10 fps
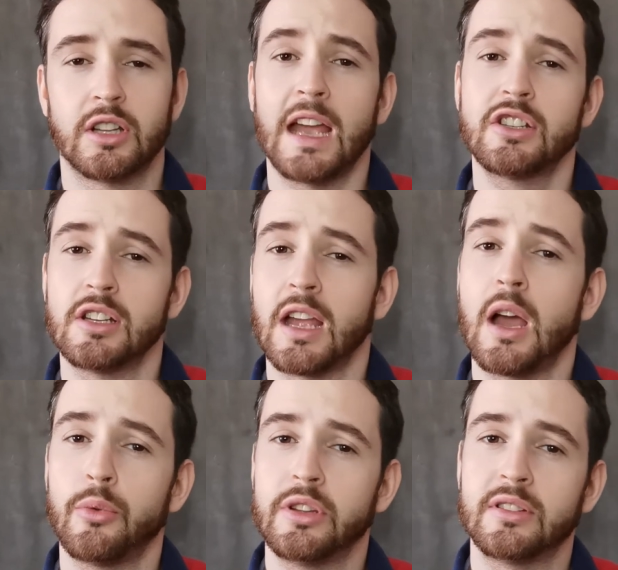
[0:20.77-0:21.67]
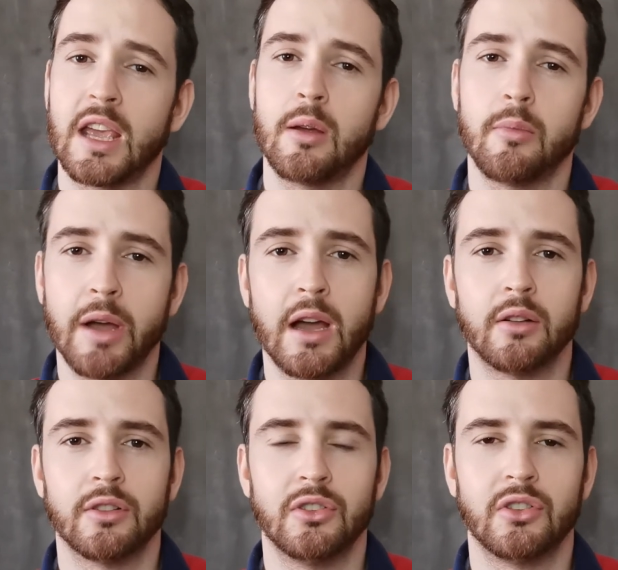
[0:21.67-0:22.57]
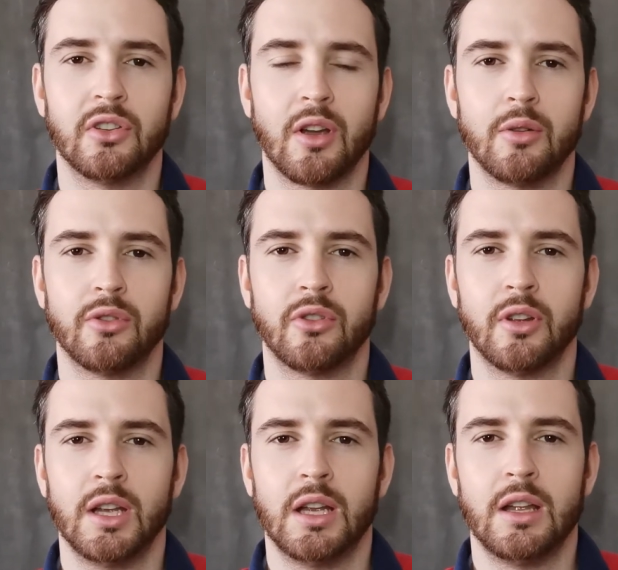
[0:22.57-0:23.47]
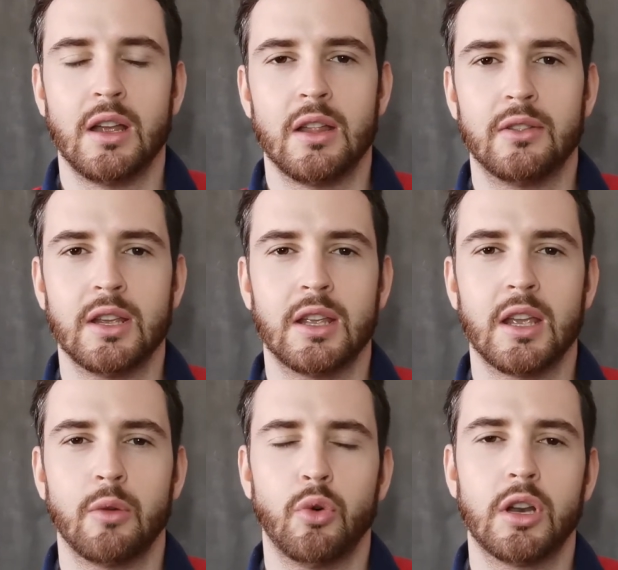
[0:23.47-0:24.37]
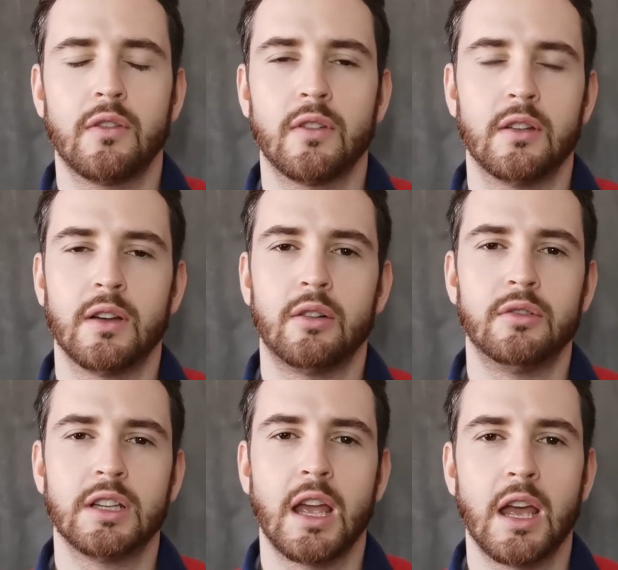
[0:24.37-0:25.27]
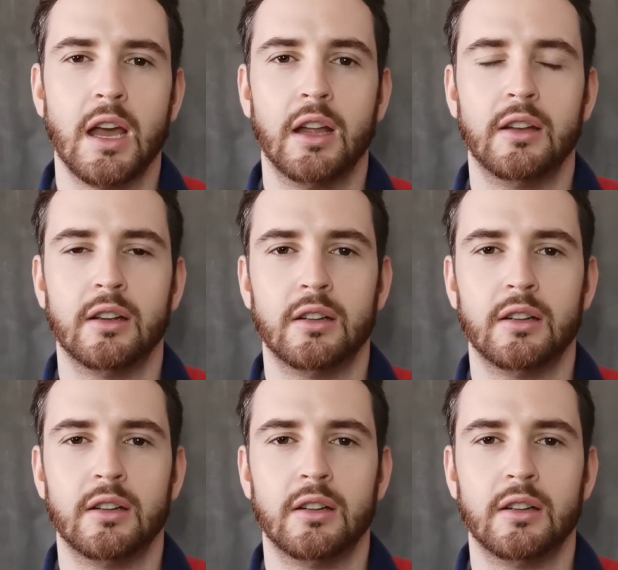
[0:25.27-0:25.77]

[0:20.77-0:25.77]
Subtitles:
Actually, how this came about is I was thinking, what if I only had